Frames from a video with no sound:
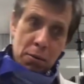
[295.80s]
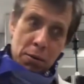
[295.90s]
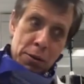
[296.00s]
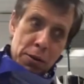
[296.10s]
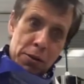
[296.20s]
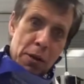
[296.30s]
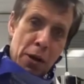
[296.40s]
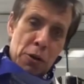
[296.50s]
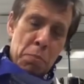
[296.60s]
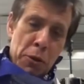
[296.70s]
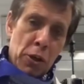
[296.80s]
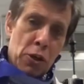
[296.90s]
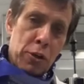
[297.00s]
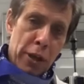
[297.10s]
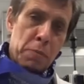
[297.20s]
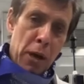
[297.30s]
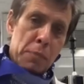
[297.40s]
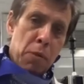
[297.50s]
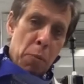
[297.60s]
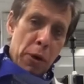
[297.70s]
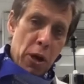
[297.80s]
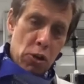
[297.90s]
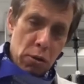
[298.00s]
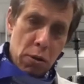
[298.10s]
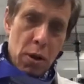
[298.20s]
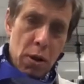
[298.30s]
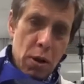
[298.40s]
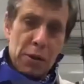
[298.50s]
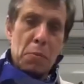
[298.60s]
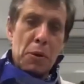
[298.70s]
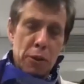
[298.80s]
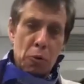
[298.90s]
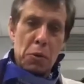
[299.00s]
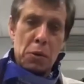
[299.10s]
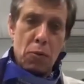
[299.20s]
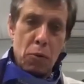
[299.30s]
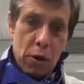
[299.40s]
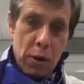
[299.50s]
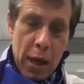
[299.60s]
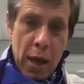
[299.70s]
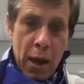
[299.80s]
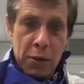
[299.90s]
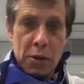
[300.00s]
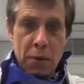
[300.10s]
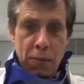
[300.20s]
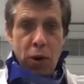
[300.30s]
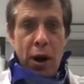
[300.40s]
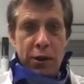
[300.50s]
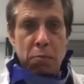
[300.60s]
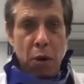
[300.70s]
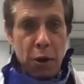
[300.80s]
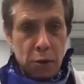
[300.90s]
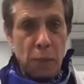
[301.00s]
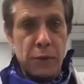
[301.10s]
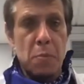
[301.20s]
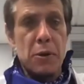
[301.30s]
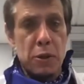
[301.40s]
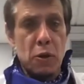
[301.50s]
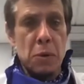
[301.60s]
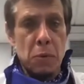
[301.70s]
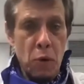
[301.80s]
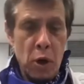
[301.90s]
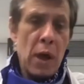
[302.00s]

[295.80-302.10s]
this action potential like spikes propagate in the mycelium network, and therefore other parts of the mycelium network